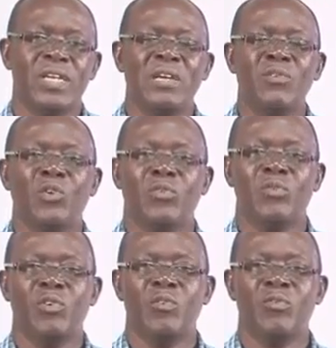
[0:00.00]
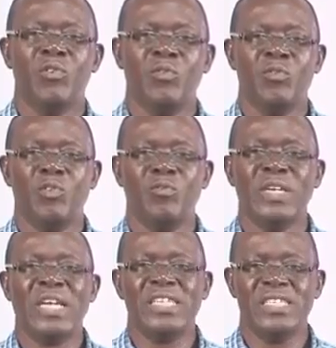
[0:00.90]
level of
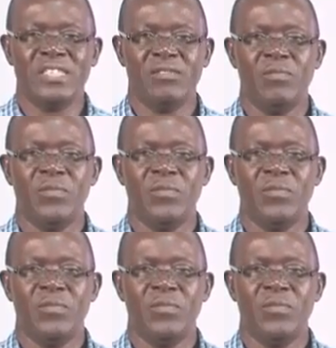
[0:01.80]
knowledge.